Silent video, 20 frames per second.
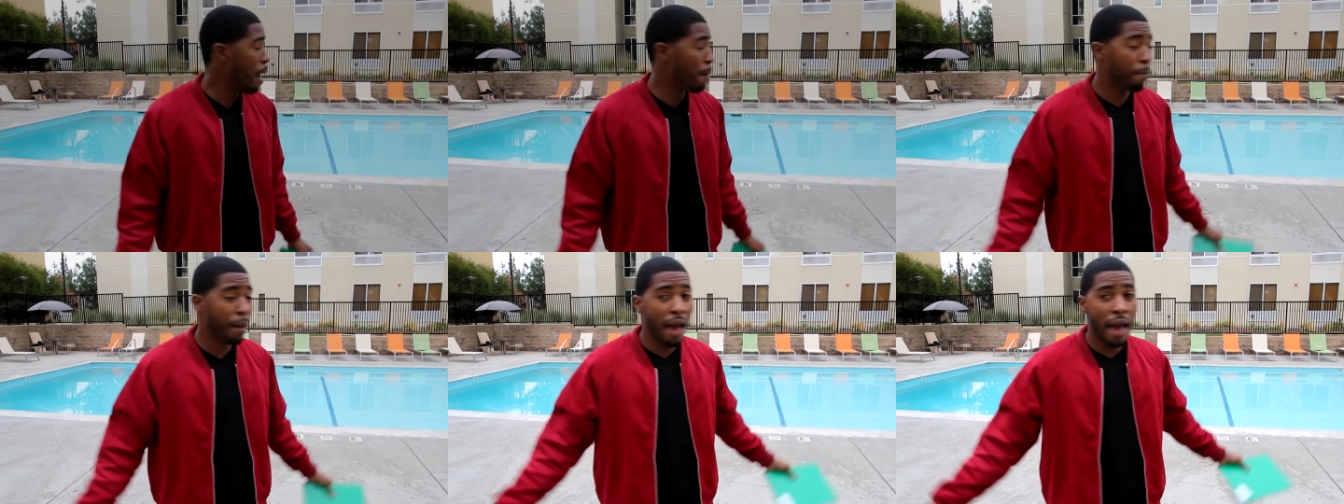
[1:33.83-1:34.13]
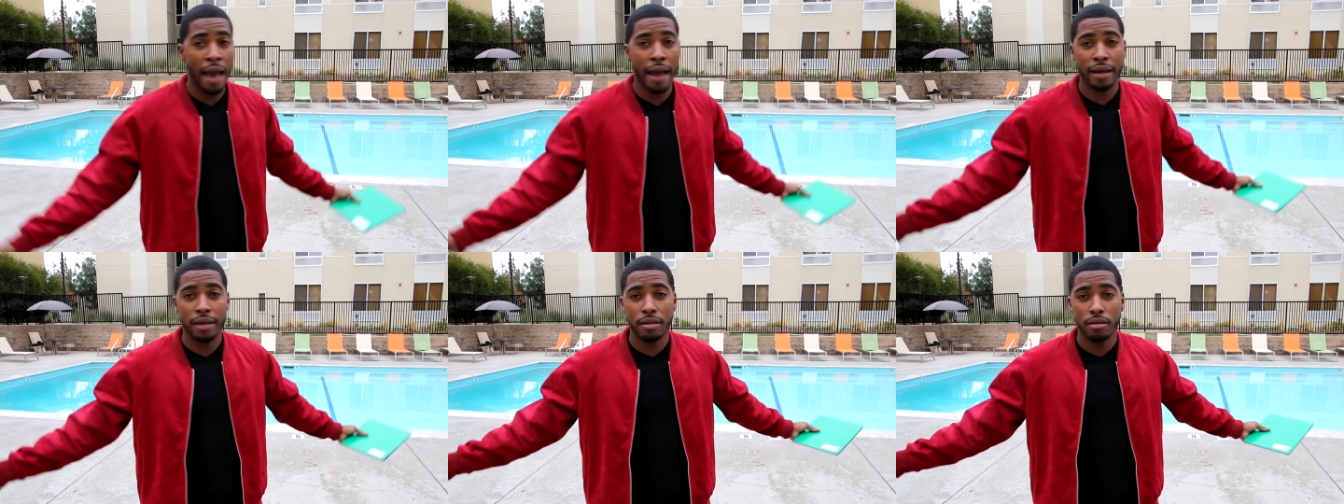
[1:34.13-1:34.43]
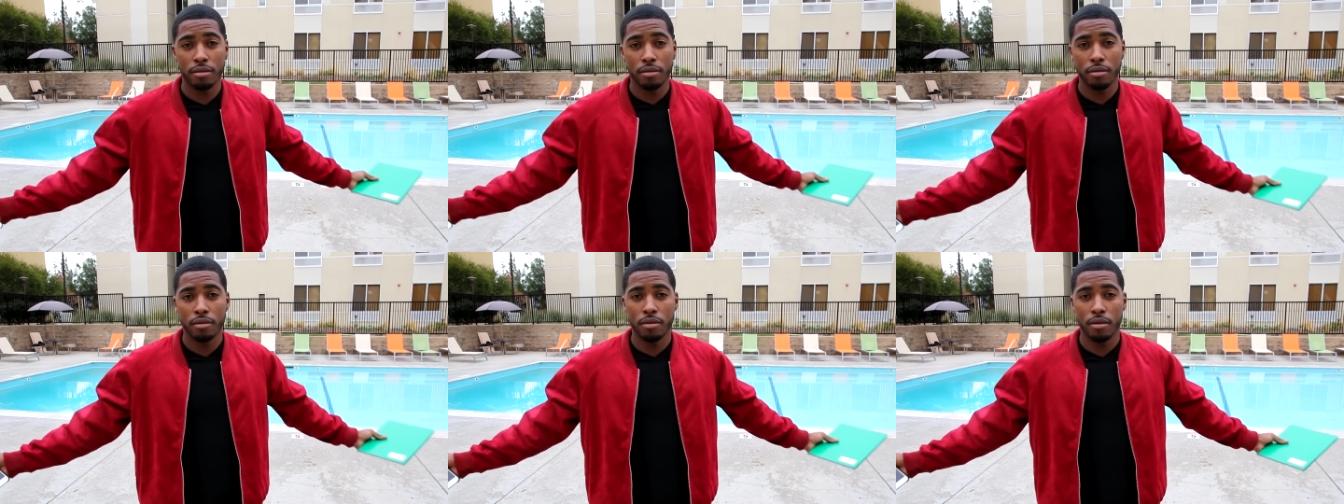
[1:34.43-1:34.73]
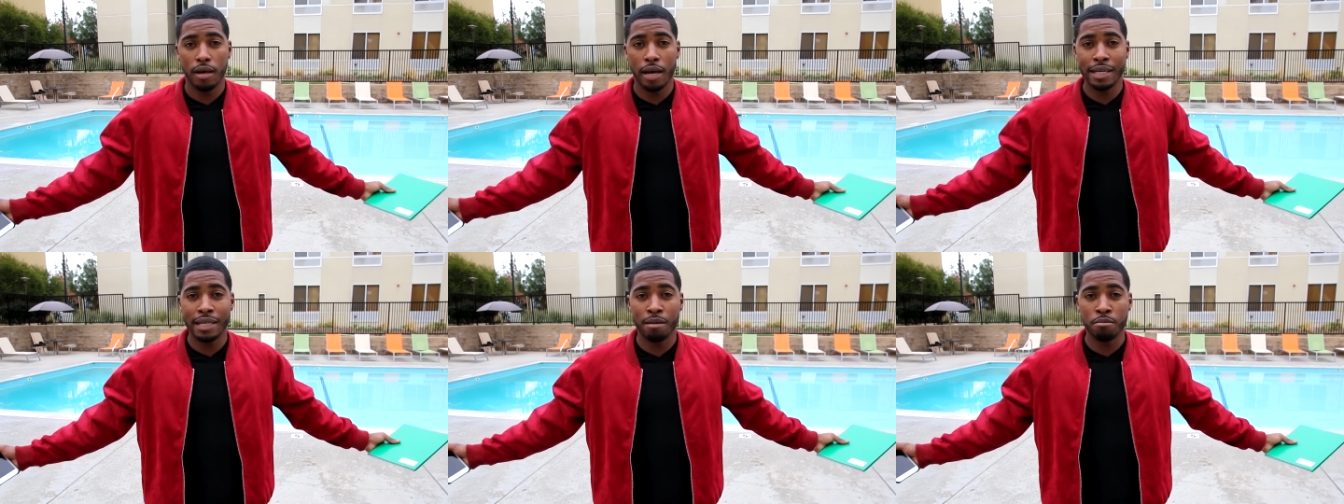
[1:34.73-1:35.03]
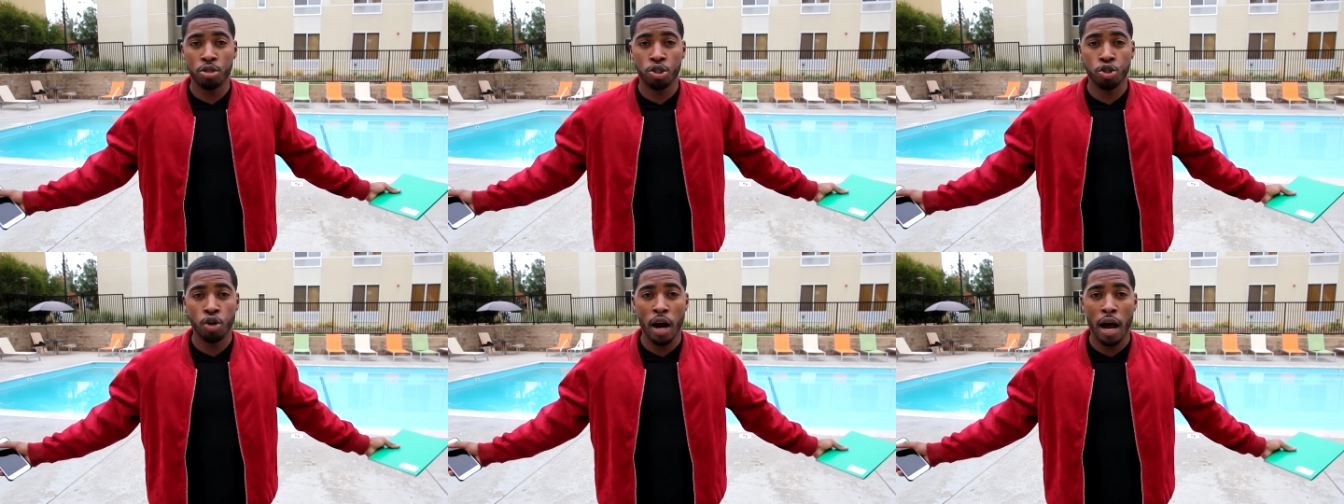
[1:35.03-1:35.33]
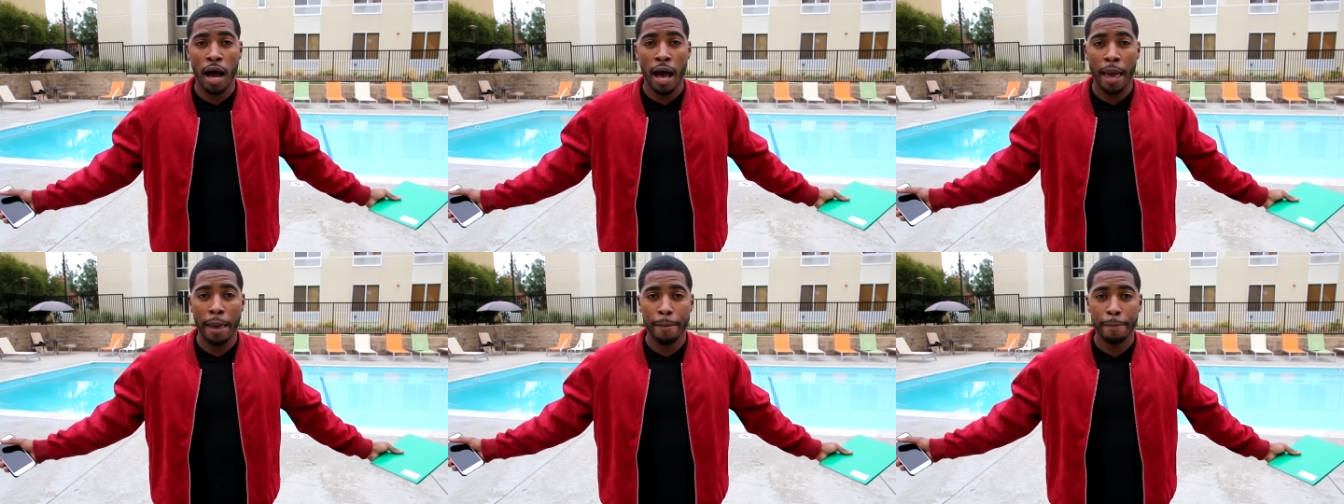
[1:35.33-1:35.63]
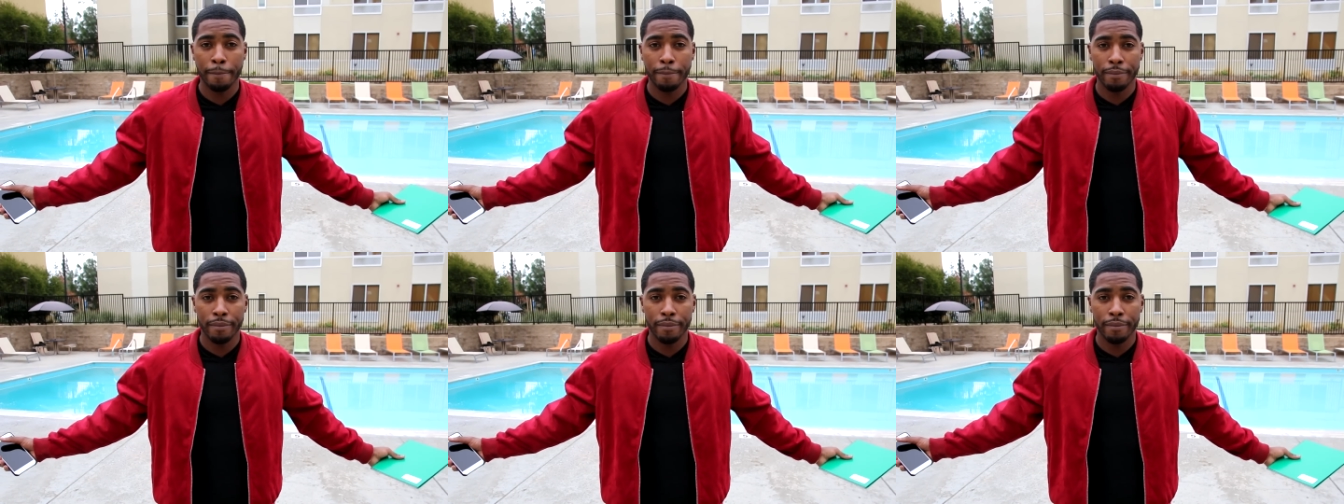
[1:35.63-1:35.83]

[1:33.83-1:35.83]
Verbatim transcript: I'm back and I'm dry.